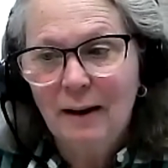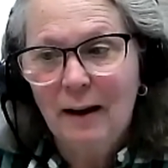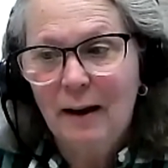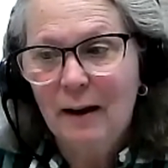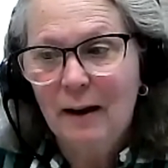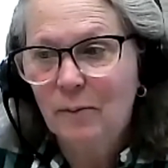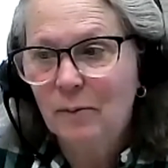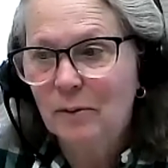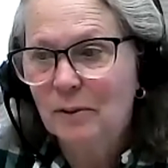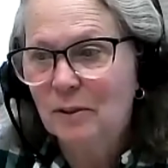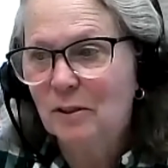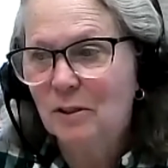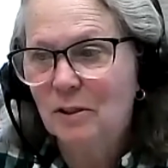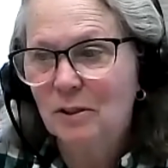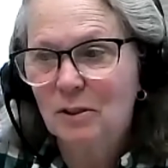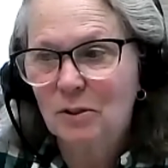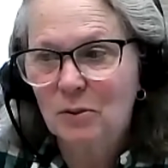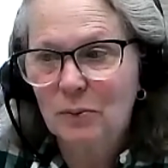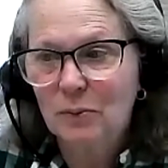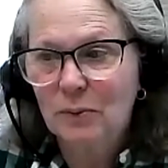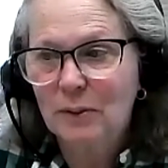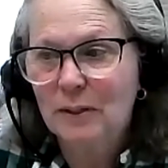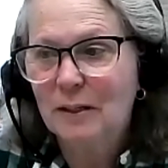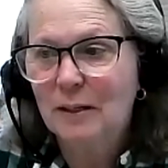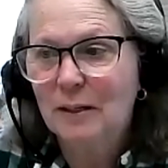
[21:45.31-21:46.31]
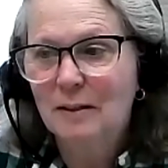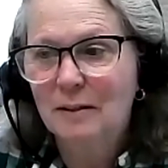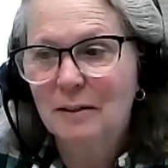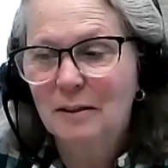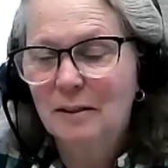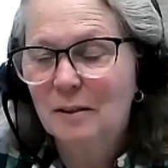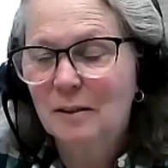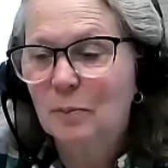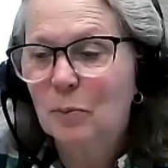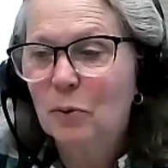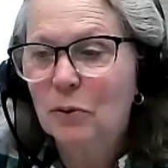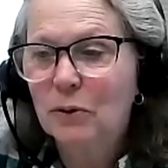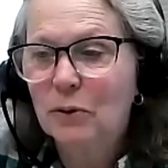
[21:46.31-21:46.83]
I was just reading
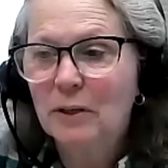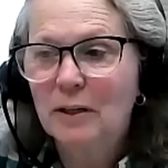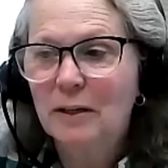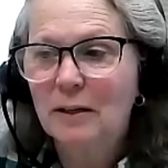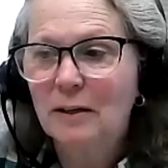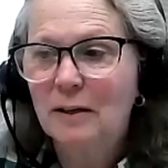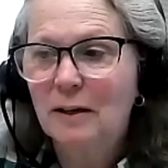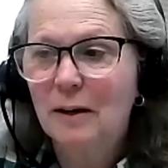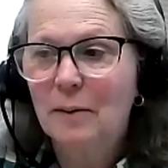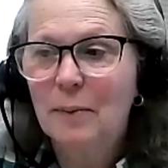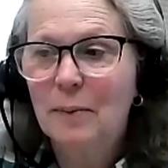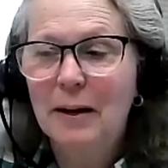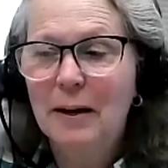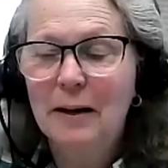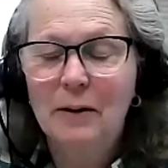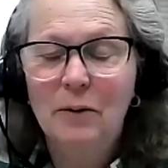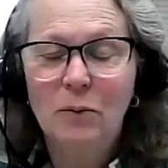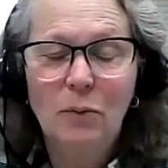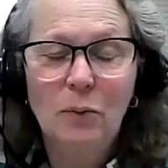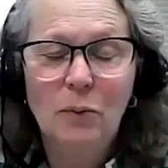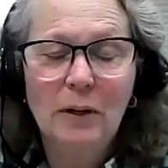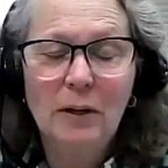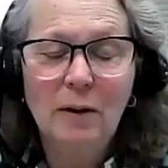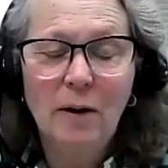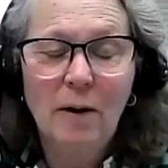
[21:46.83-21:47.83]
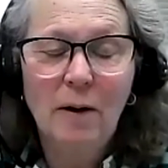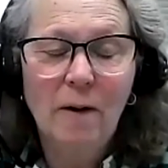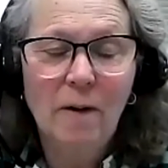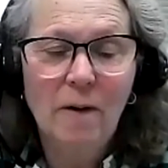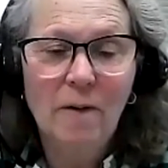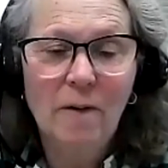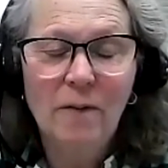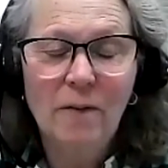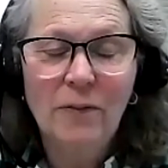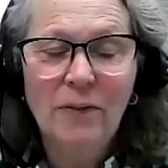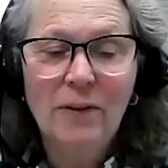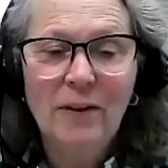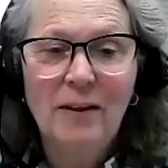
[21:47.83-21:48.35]
this morning about a
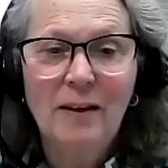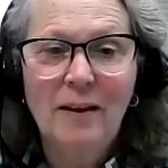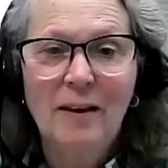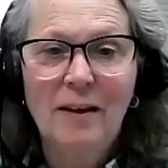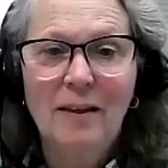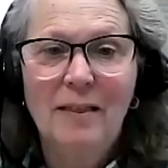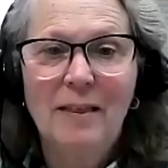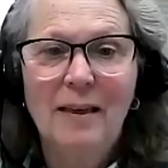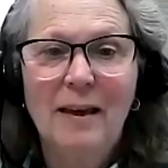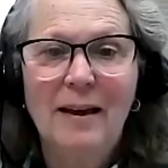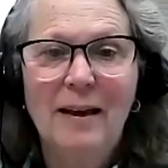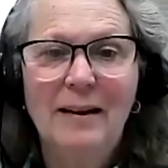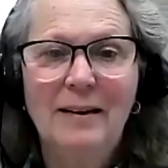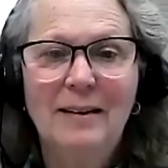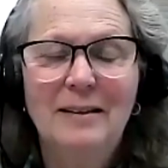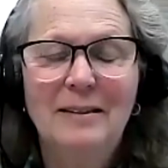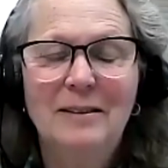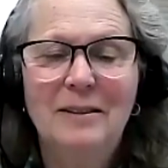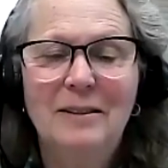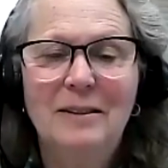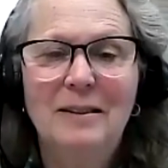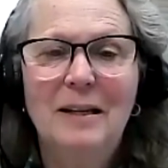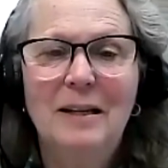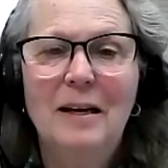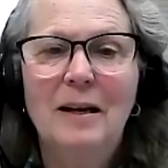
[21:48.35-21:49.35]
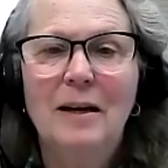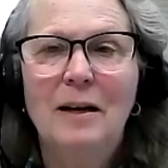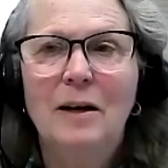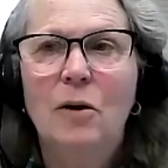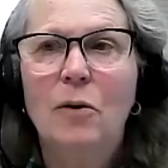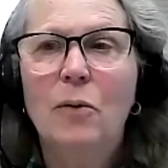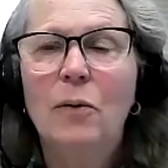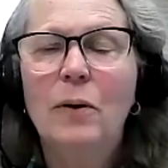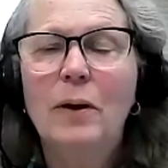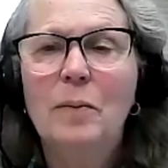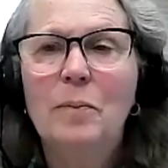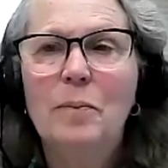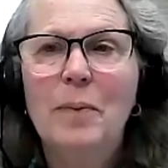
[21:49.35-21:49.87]
recall that is
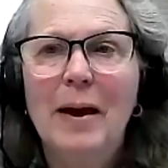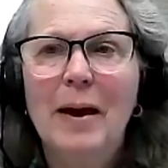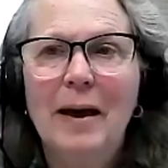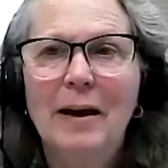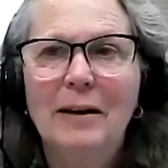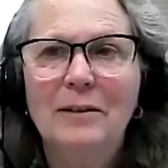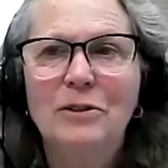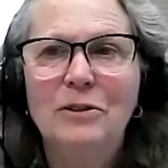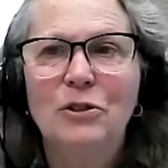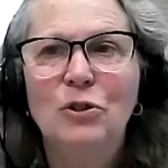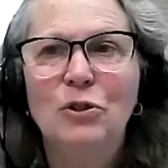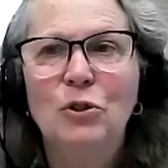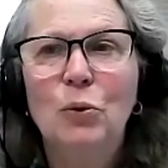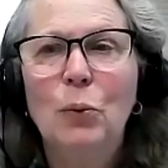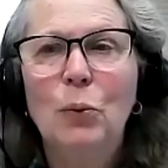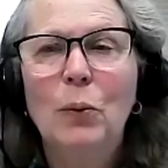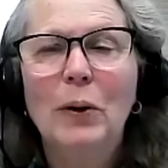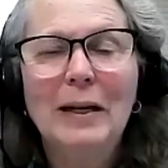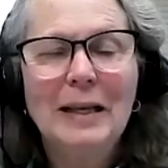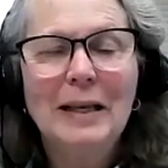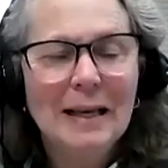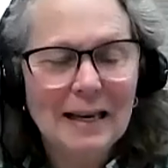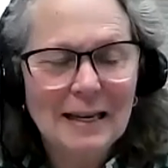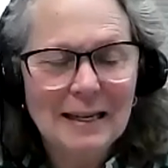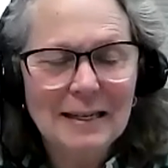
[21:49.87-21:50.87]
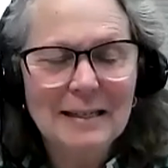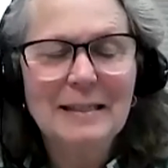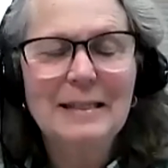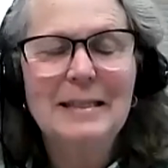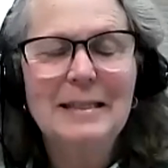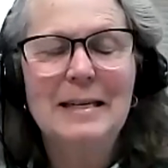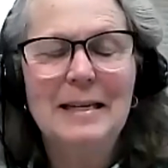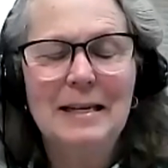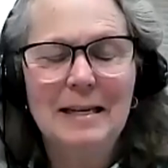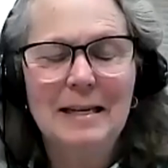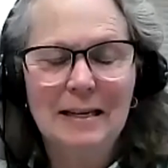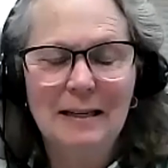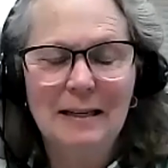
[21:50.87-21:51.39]
going back to
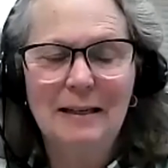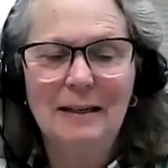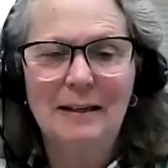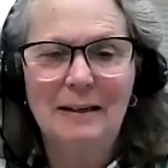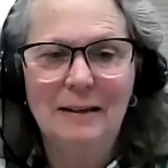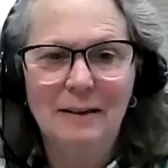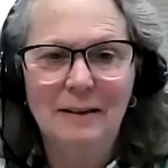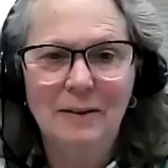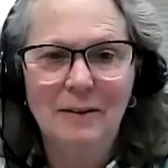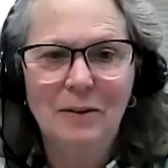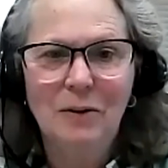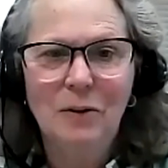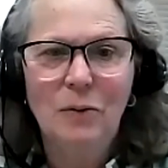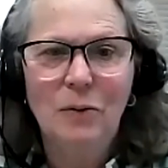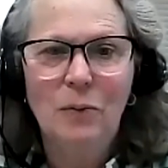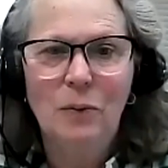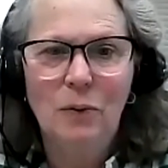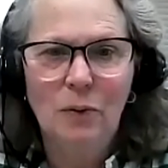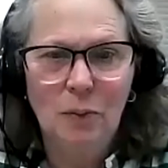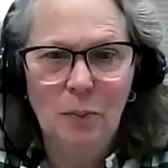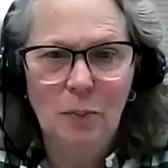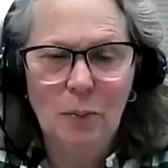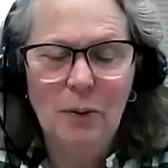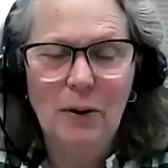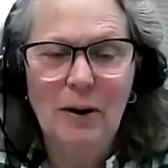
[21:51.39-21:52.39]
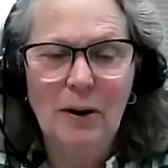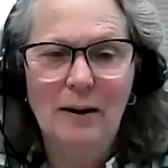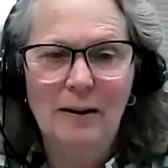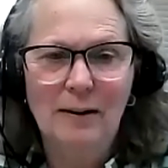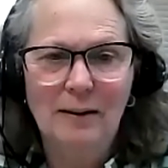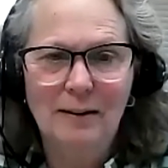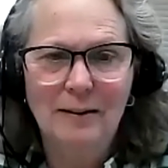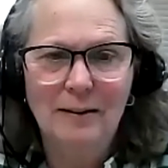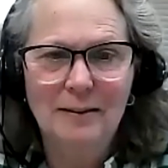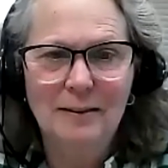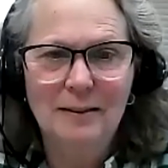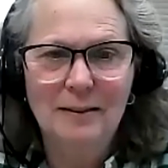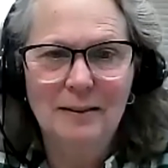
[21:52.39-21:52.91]
2018 with
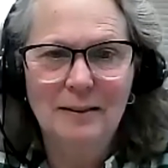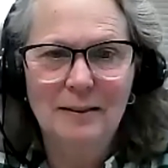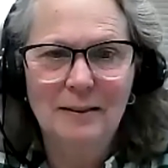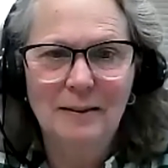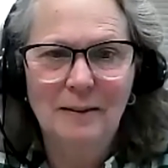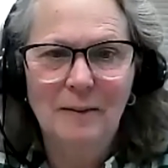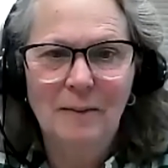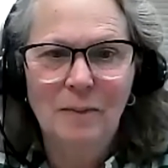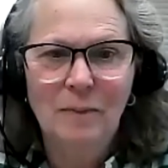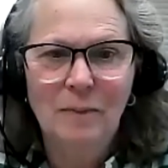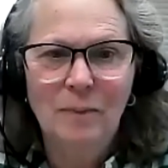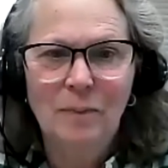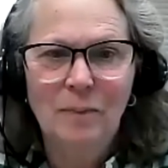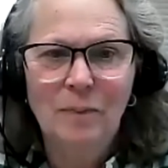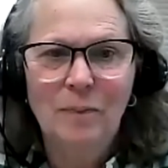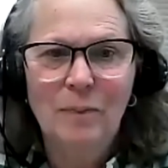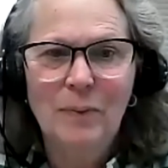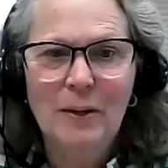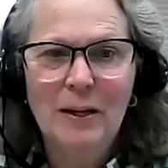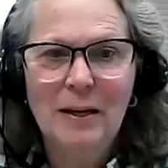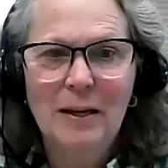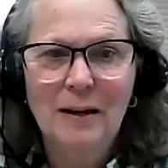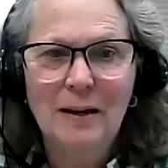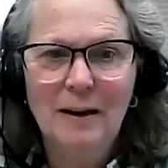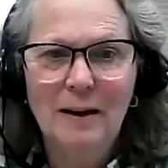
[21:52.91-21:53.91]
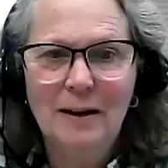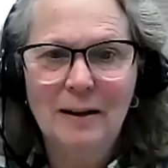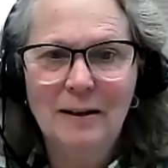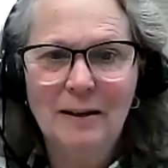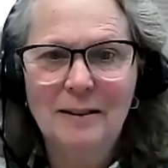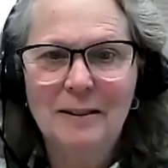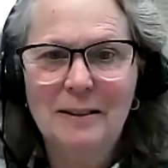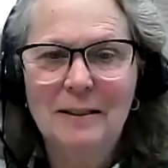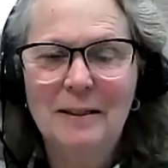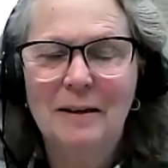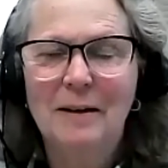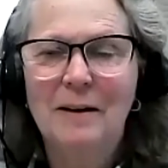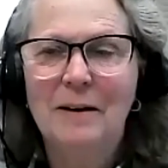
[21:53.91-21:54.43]
products
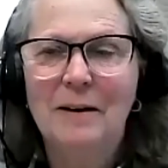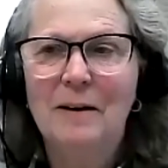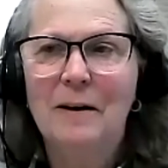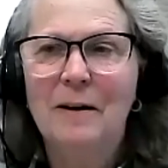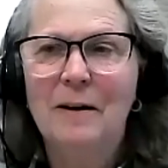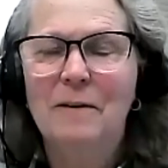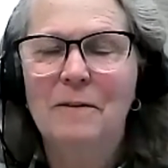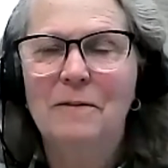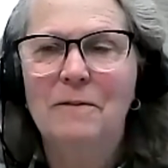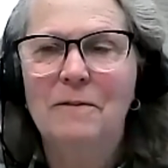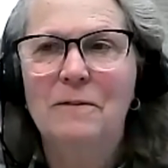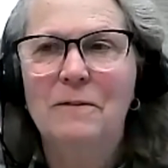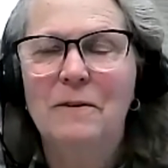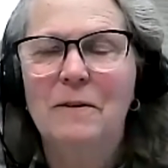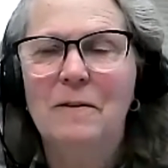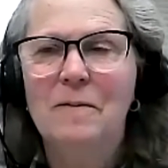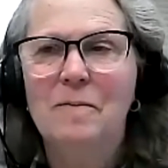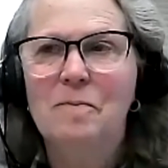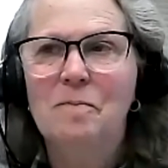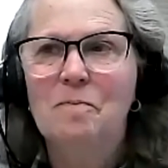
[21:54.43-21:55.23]
because of